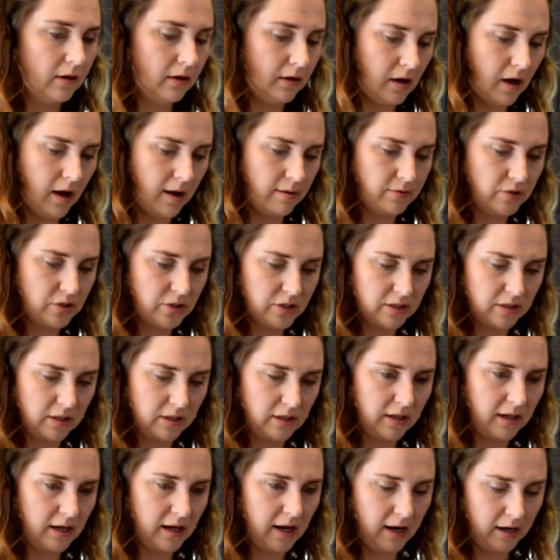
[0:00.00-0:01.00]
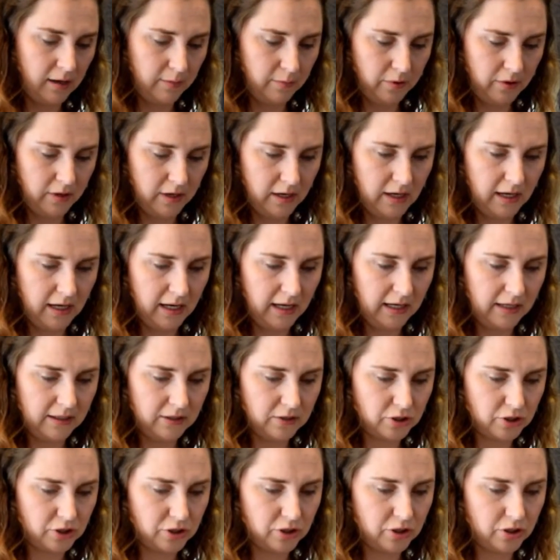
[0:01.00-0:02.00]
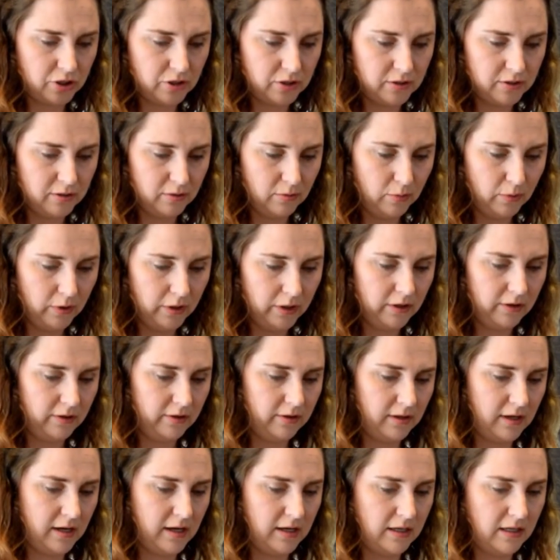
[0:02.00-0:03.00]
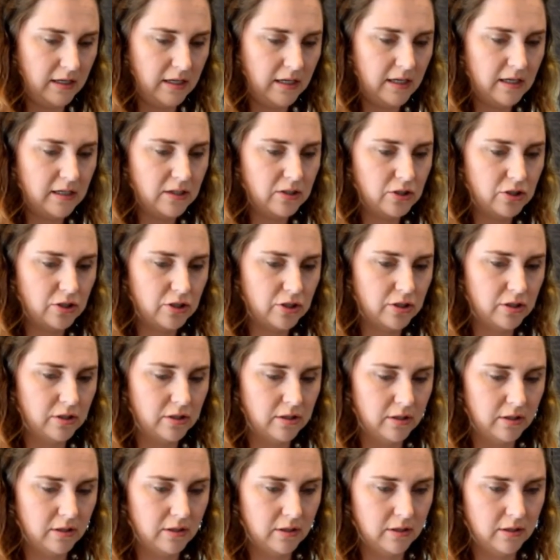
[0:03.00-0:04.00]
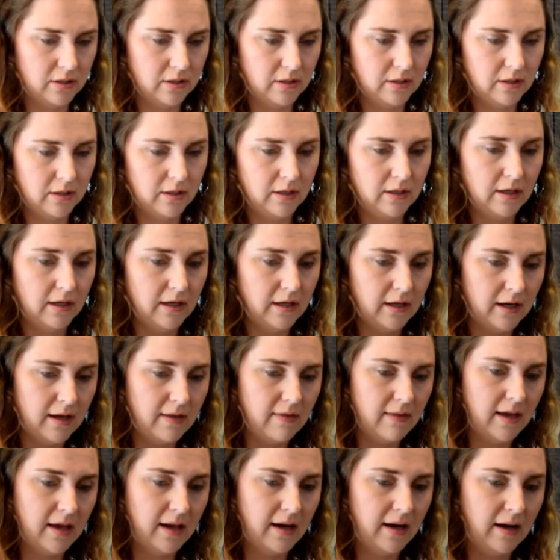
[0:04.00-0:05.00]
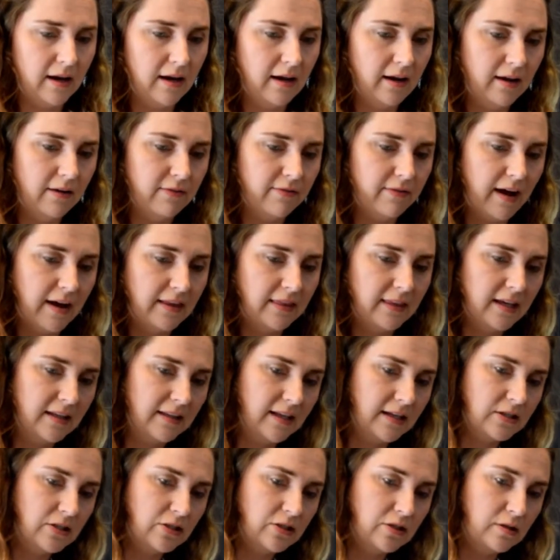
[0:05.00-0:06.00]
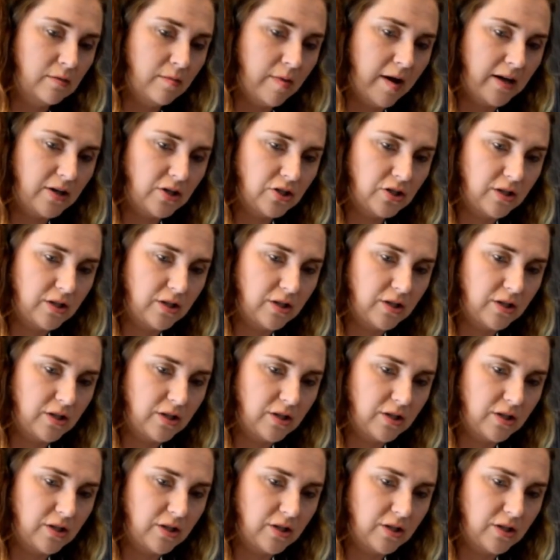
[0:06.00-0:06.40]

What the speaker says: I'm just going to kind of put an inch worth in each. And then if I think that's too much,